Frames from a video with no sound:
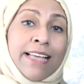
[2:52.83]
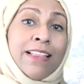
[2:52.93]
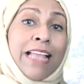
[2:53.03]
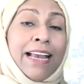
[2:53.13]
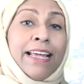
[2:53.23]

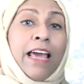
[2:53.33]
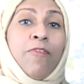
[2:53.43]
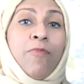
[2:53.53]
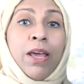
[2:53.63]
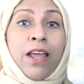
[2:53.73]
And that
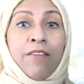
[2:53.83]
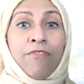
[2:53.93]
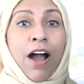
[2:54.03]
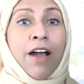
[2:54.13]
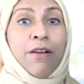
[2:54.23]
gave me an
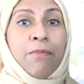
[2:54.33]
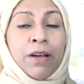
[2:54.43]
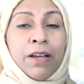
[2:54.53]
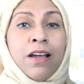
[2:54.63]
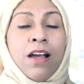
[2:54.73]

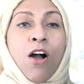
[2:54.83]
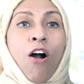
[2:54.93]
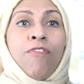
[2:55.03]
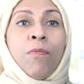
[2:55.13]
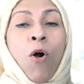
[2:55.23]
environment
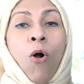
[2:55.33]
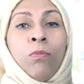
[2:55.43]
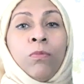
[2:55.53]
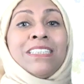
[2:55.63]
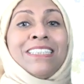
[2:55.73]
of
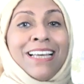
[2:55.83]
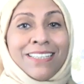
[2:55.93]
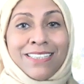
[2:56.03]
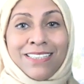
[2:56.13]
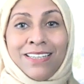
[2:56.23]
almost
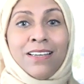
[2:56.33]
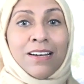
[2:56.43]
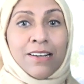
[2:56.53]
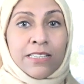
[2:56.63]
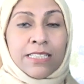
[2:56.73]
6
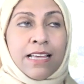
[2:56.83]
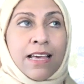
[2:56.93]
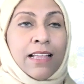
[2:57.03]
years